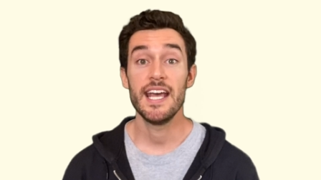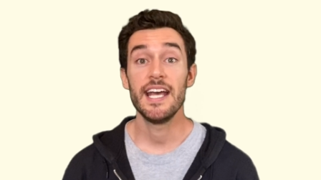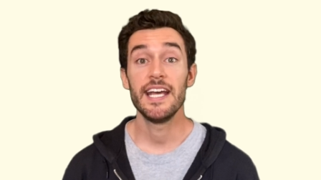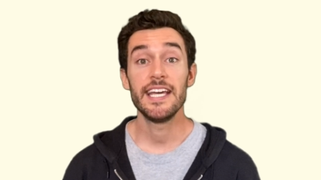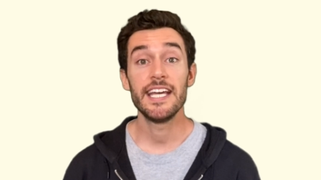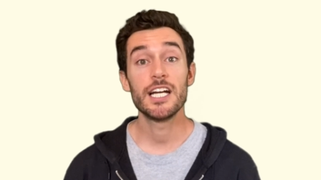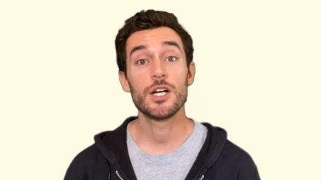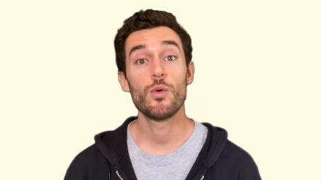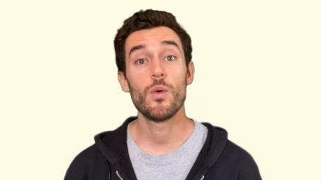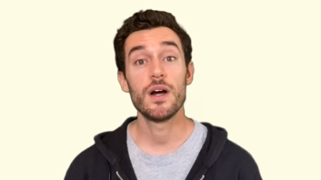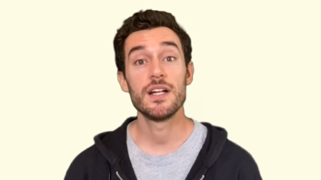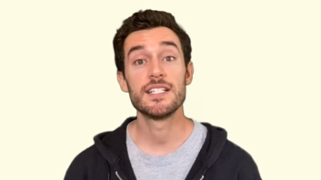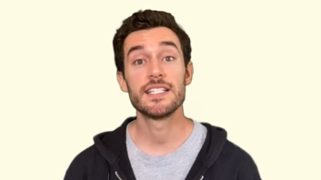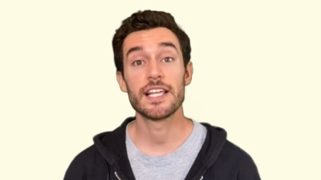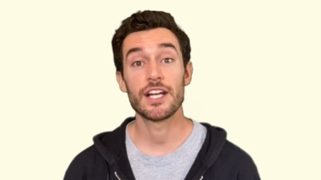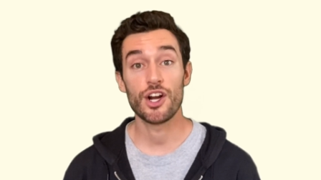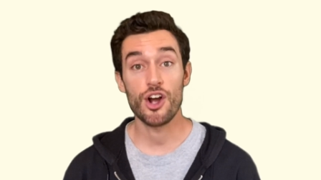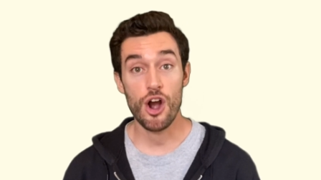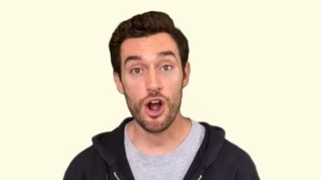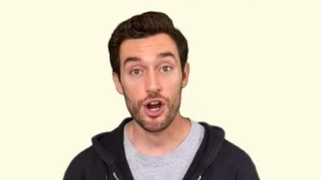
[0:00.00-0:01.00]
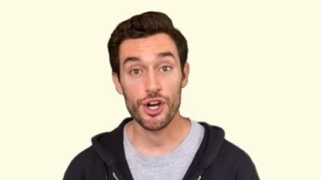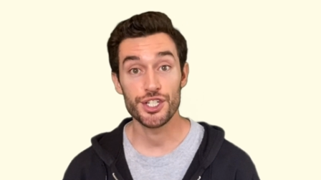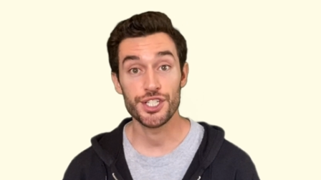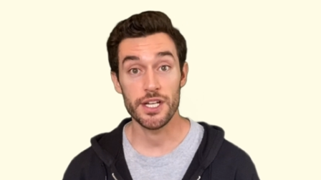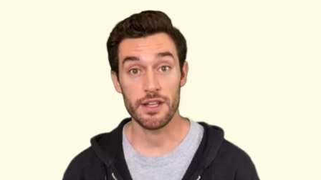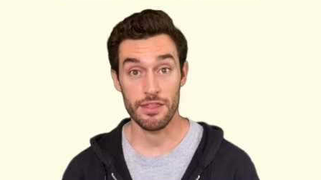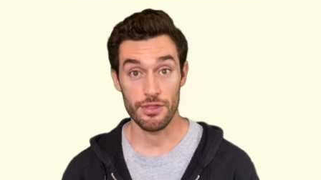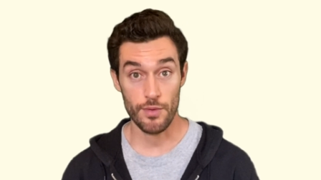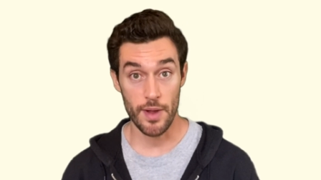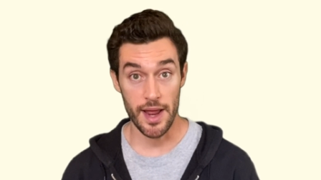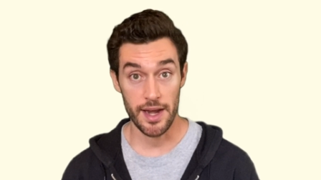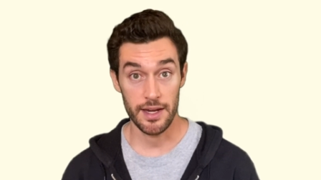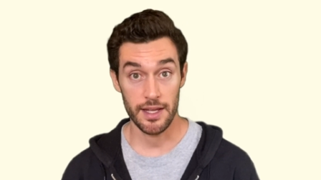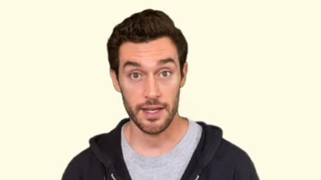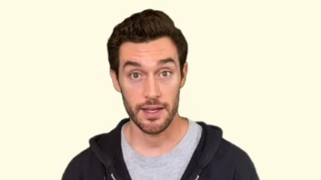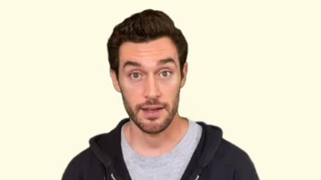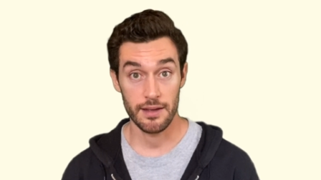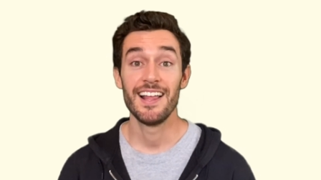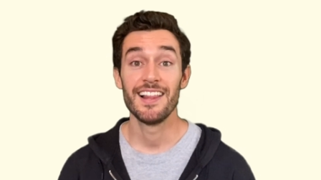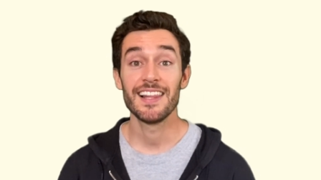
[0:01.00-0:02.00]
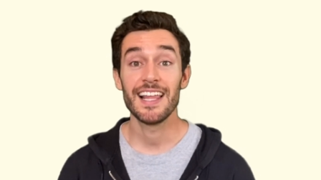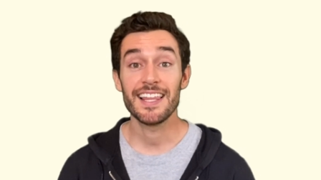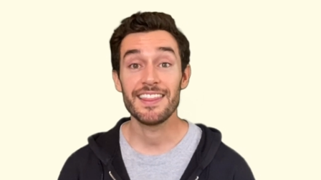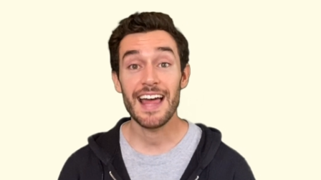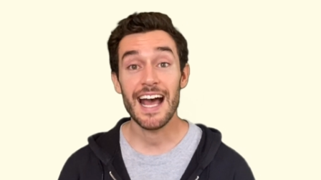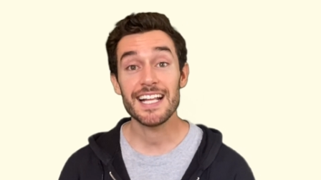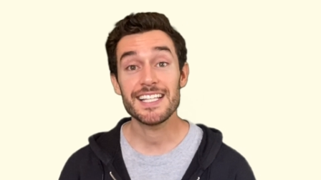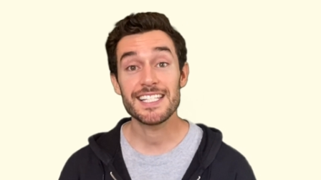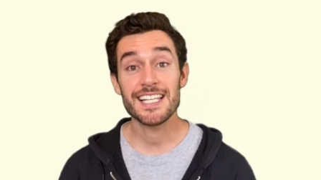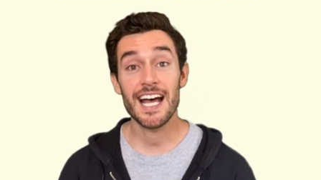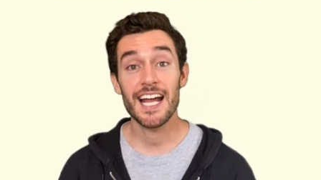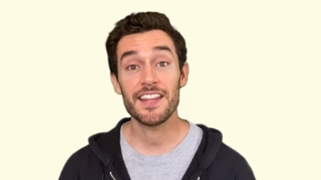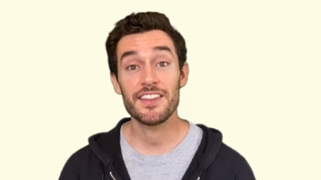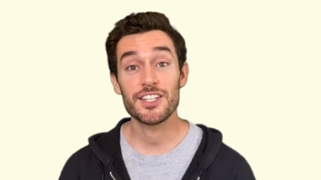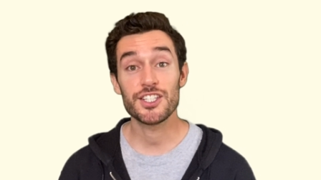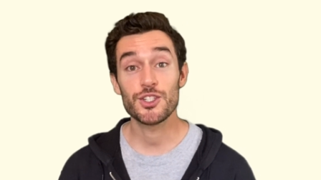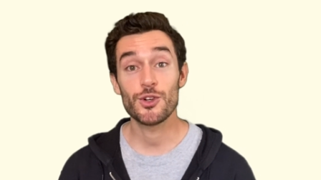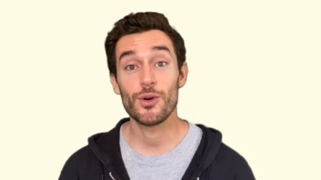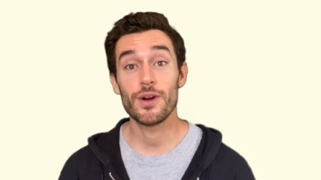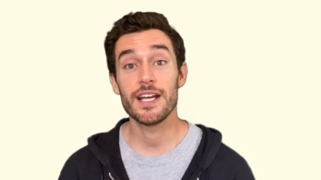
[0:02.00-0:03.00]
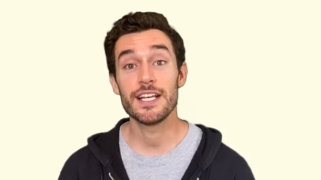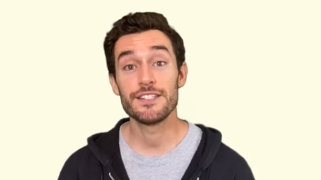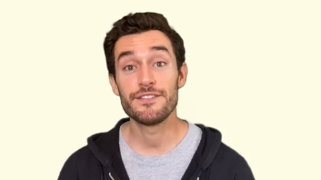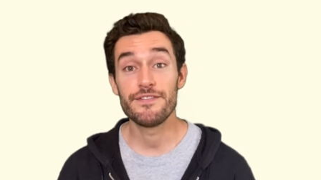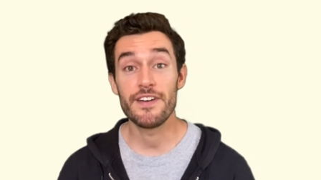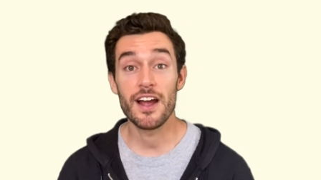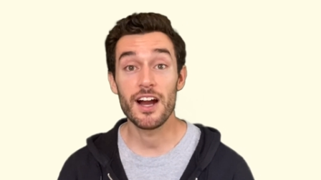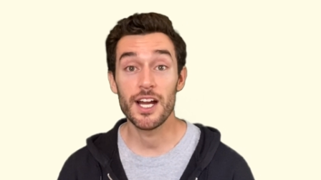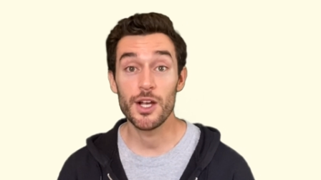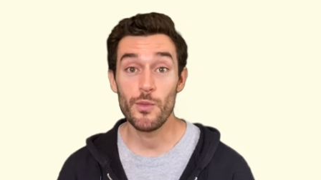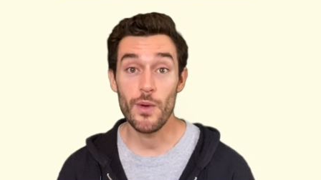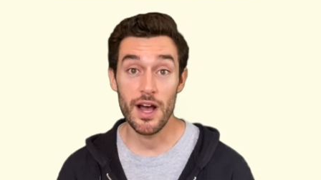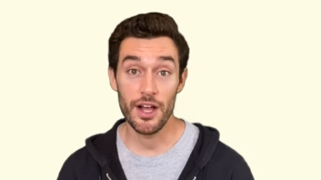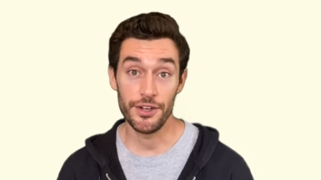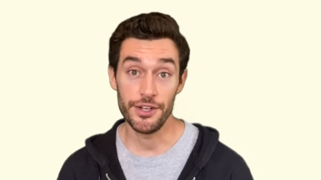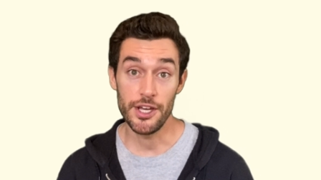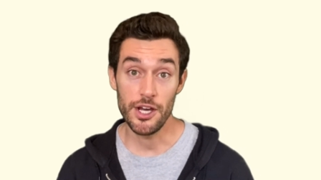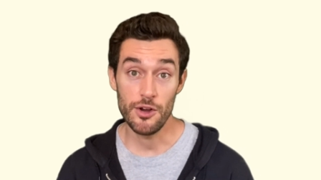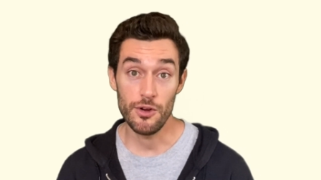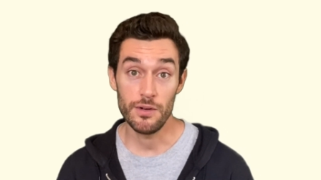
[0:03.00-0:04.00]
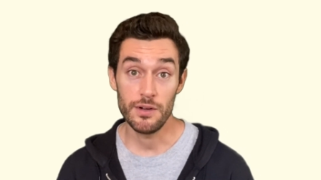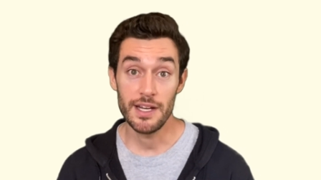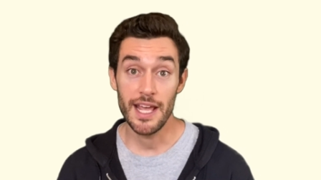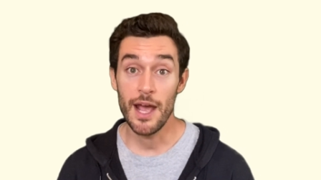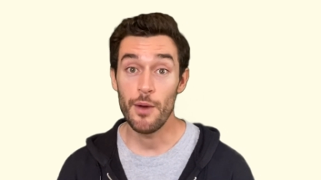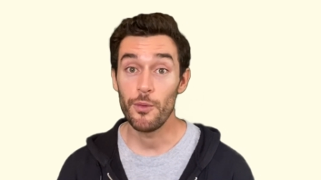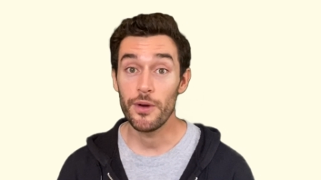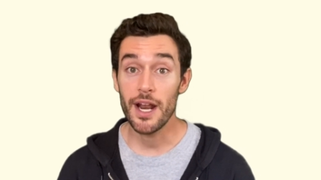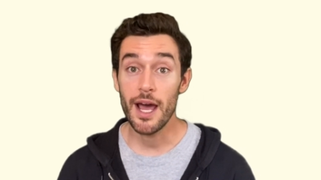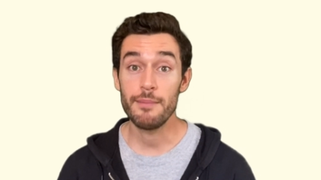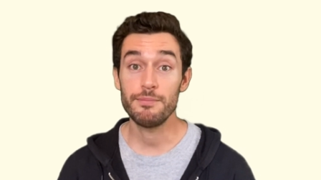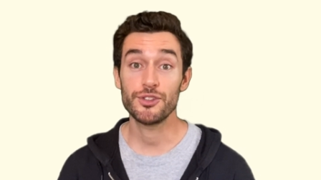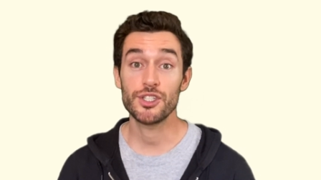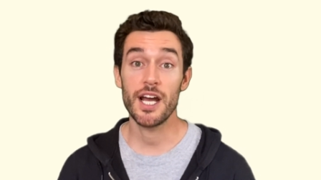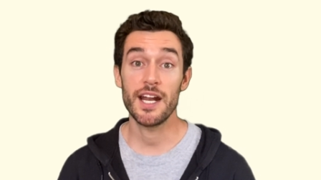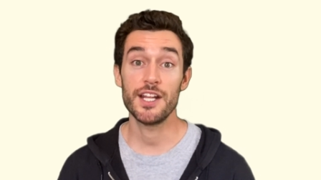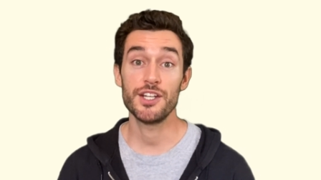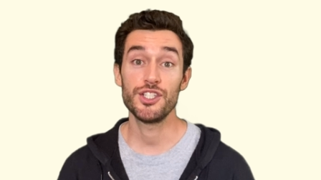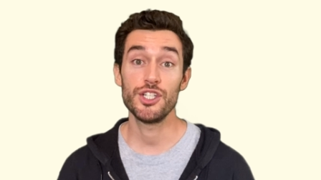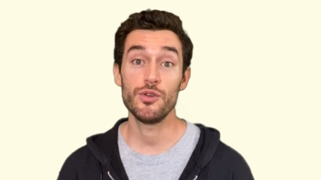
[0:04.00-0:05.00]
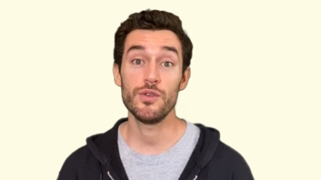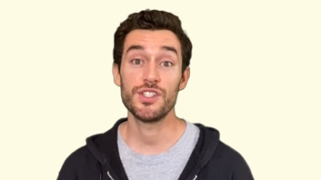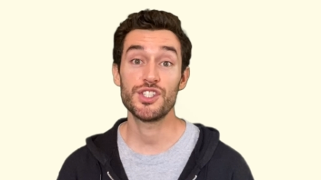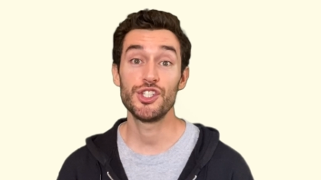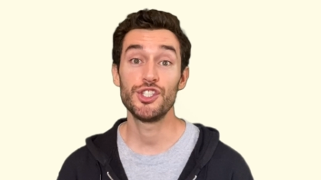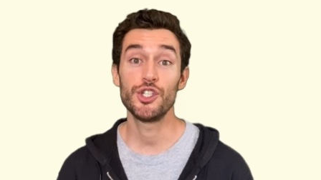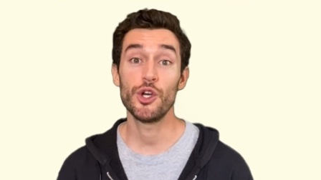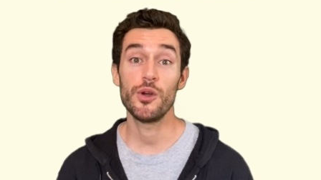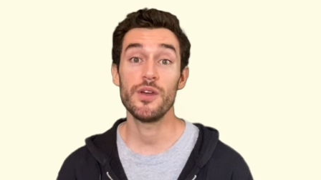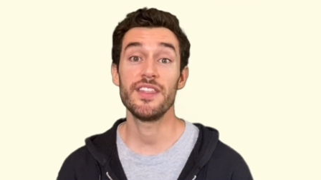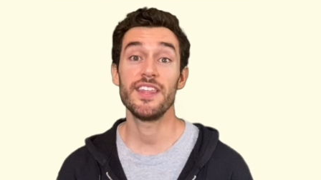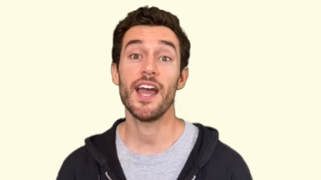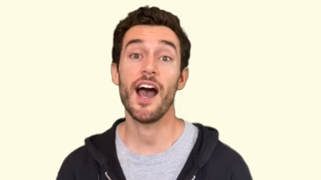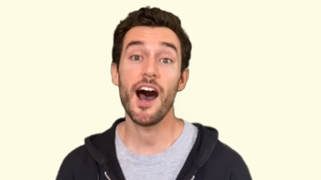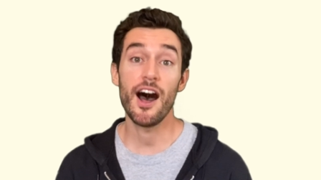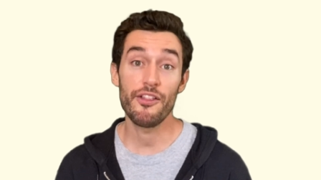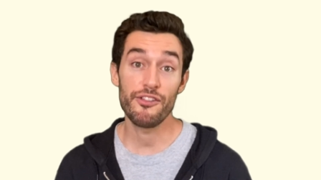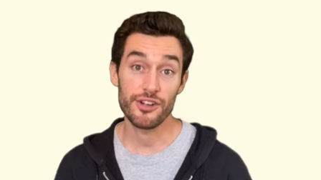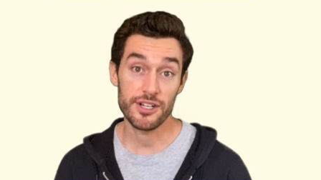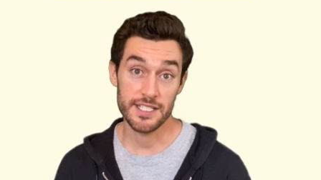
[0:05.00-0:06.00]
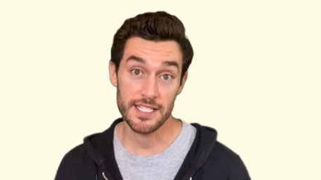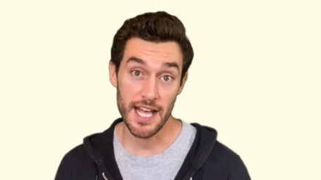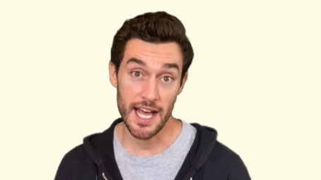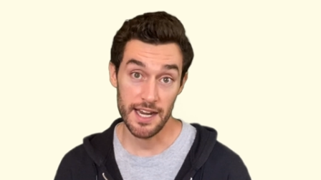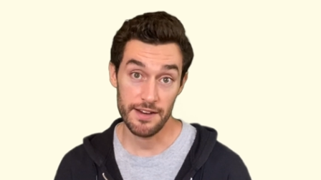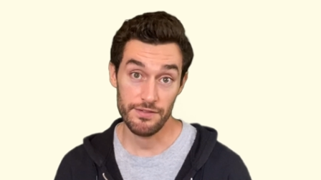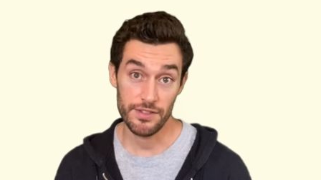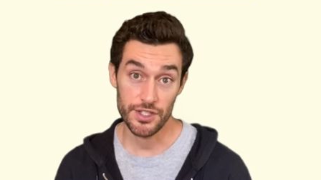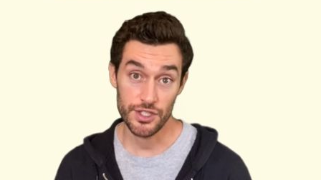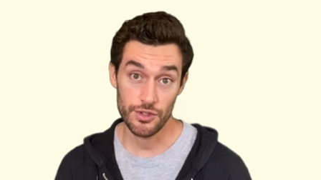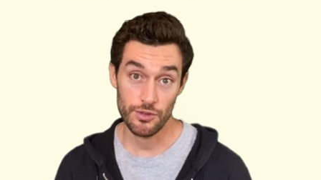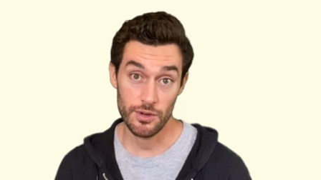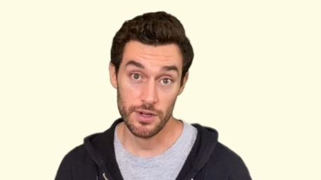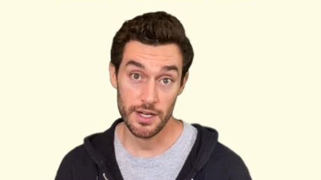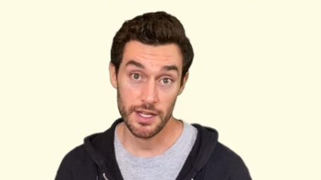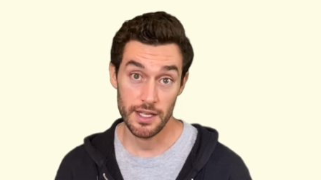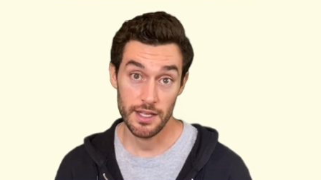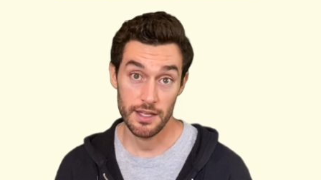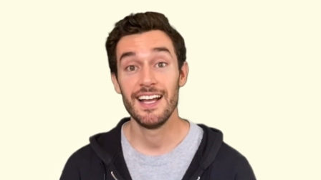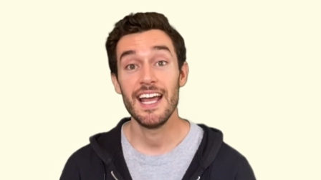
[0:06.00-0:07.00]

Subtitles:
hear ones that are harsh and threatening. Like, that side of the story is very well known, and what I'm trying to do is to show you the other side of the story.